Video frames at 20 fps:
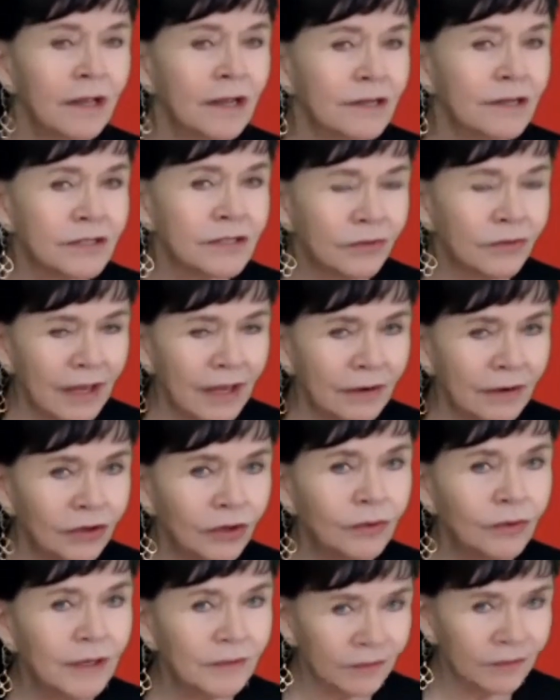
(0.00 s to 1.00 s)
so that you
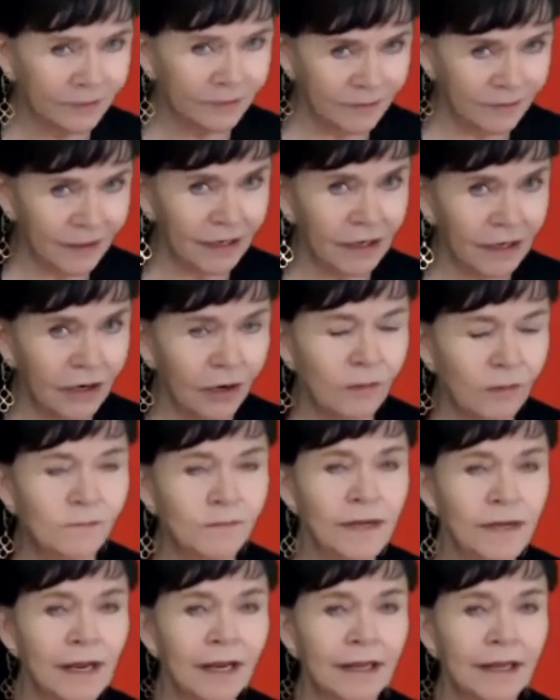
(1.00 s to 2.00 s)
get the video
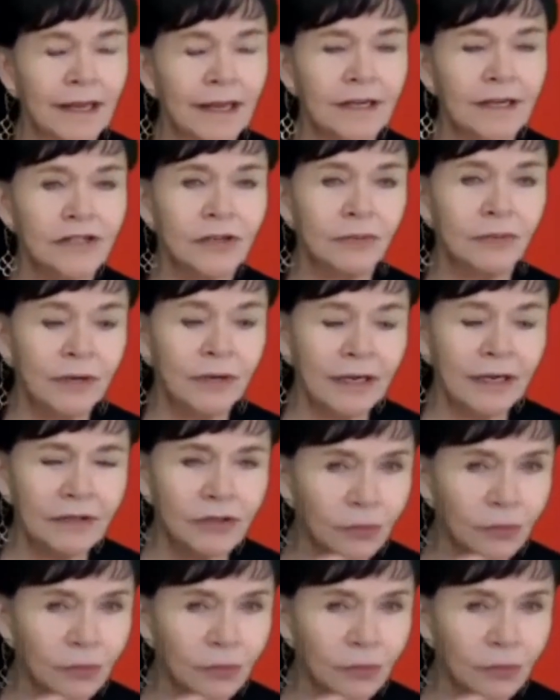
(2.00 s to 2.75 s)
in case you need